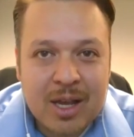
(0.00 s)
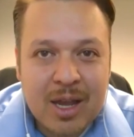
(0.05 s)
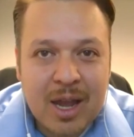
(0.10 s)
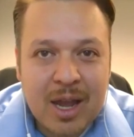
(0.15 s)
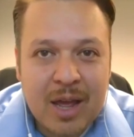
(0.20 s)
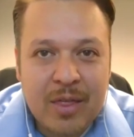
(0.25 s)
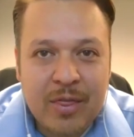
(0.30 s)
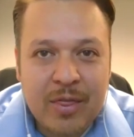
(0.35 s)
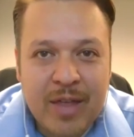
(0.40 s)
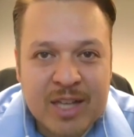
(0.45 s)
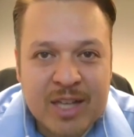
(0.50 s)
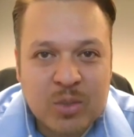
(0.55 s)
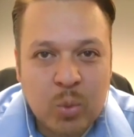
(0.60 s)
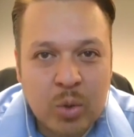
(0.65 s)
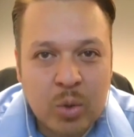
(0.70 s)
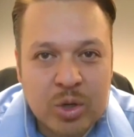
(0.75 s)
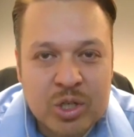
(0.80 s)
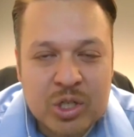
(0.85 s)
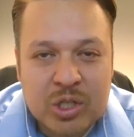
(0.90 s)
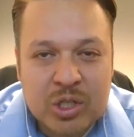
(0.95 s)
And that's
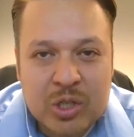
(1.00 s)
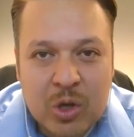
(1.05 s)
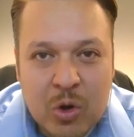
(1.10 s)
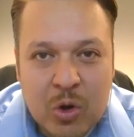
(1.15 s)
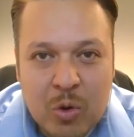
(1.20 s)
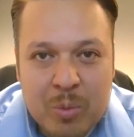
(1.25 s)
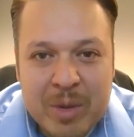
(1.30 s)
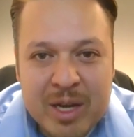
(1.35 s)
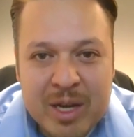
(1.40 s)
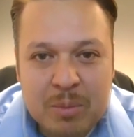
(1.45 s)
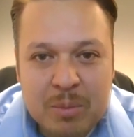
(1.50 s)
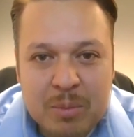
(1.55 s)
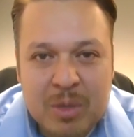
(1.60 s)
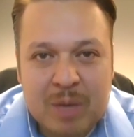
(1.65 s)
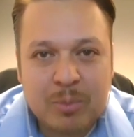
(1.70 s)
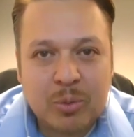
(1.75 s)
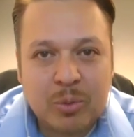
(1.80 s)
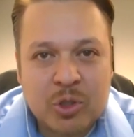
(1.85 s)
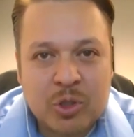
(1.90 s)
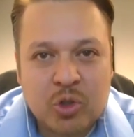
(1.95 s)
where so many
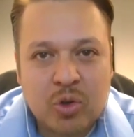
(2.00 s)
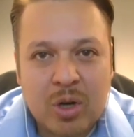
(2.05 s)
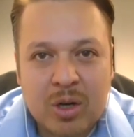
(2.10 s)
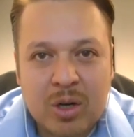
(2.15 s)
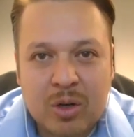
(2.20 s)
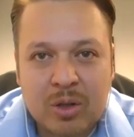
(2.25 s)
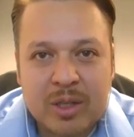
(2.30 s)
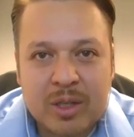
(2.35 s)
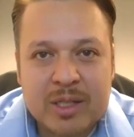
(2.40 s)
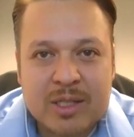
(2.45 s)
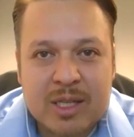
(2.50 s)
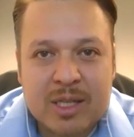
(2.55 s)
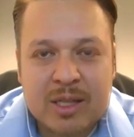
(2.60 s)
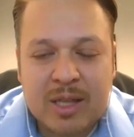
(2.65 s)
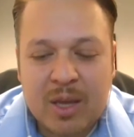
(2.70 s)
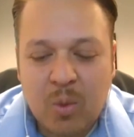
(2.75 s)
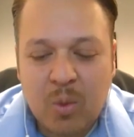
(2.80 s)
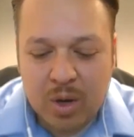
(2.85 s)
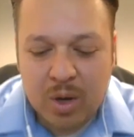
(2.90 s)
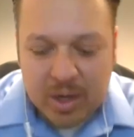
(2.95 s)
people struggle is that
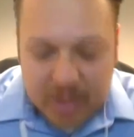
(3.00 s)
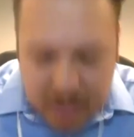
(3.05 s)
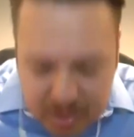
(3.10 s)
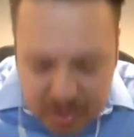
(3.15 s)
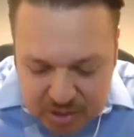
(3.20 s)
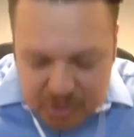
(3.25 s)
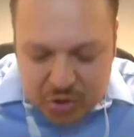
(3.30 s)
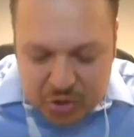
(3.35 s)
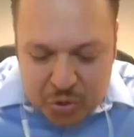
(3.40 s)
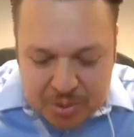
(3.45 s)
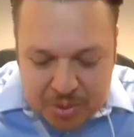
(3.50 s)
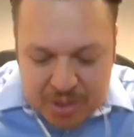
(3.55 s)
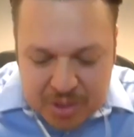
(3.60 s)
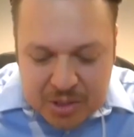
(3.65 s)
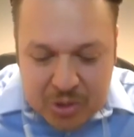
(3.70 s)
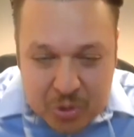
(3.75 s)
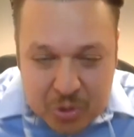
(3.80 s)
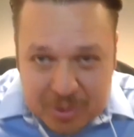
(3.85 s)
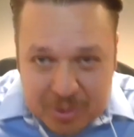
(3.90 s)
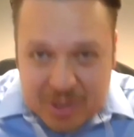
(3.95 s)
they want to consume,
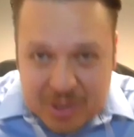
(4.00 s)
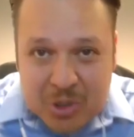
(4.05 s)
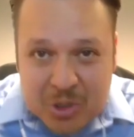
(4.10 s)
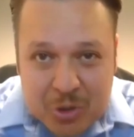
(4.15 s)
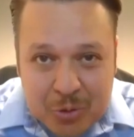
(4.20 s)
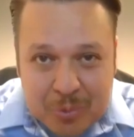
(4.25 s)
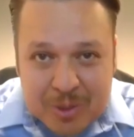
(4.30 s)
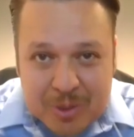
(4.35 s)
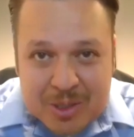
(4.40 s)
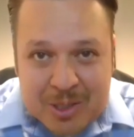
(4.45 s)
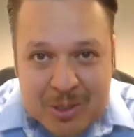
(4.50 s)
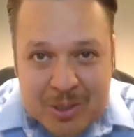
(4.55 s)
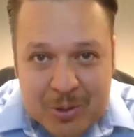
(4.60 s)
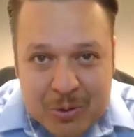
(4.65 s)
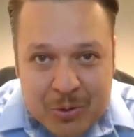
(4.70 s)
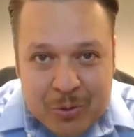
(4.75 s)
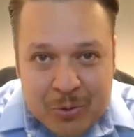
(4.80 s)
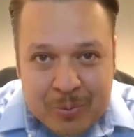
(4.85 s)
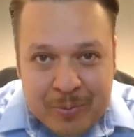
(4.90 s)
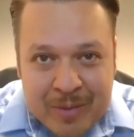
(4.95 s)
consume, consume,
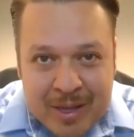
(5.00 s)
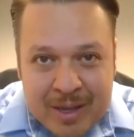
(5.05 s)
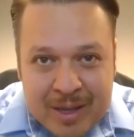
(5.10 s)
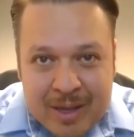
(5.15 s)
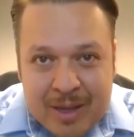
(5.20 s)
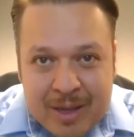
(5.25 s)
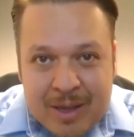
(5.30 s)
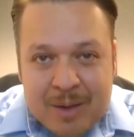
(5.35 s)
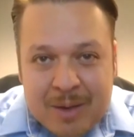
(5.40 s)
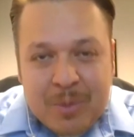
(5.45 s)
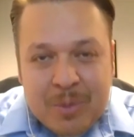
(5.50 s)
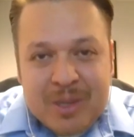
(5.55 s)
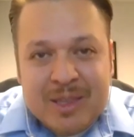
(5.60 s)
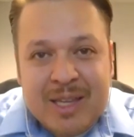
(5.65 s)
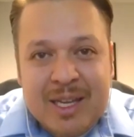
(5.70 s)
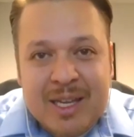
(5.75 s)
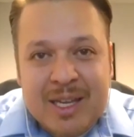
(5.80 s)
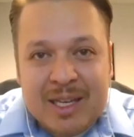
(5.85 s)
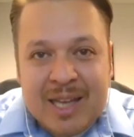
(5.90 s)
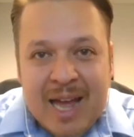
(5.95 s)
consume, but
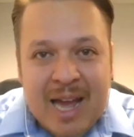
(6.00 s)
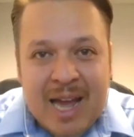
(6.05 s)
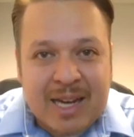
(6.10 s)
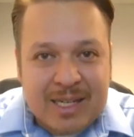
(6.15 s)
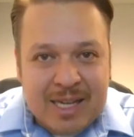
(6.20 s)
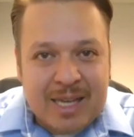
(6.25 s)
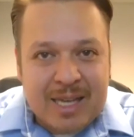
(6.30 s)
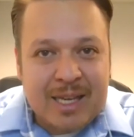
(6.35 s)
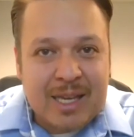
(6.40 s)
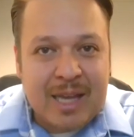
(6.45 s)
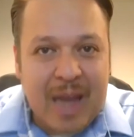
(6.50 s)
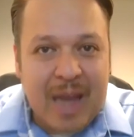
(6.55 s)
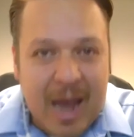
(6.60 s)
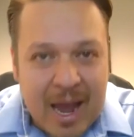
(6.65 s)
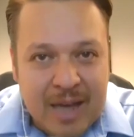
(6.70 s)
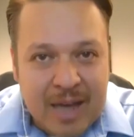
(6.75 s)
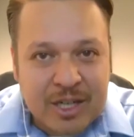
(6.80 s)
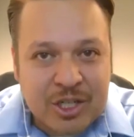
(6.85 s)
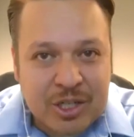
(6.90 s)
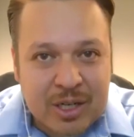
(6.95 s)
they lack taking
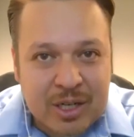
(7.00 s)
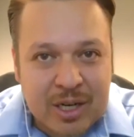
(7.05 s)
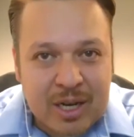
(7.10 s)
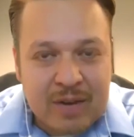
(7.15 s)
action.